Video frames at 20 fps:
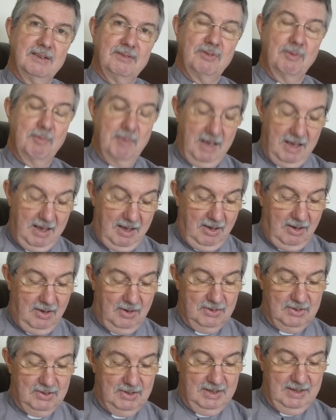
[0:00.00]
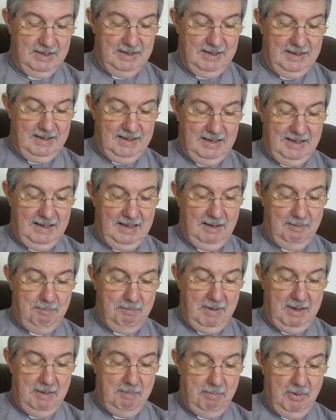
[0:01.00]
From the heart, it
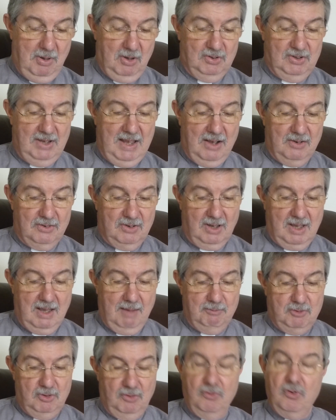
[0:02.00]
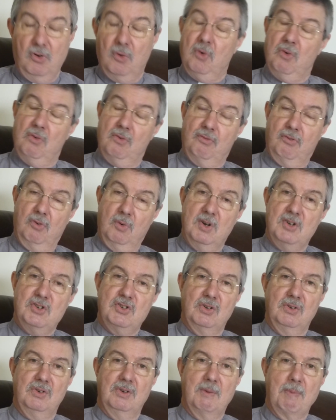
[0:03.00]
may burst out and come to
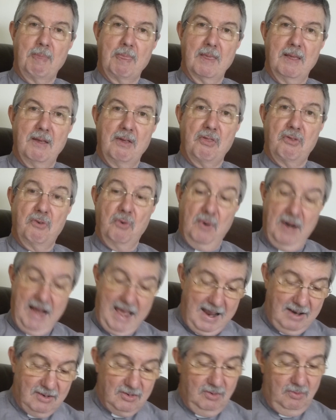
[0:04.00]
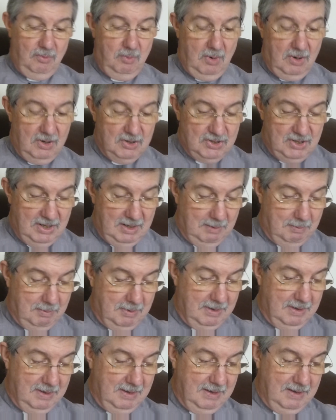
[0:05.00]
fruition through an act of worship,
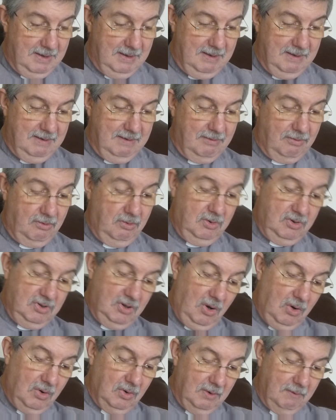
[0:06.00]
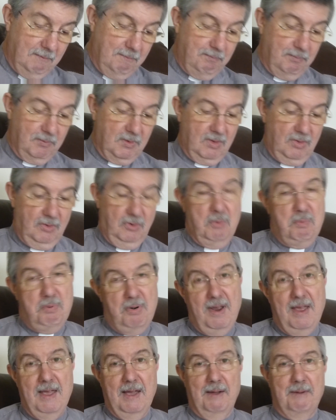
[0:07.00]
through song, through
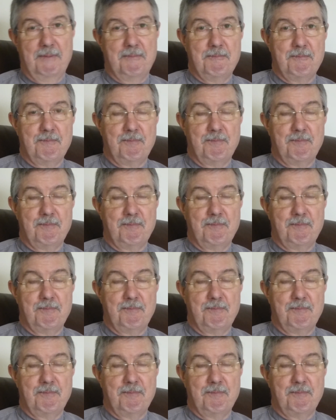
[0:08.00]
prayer.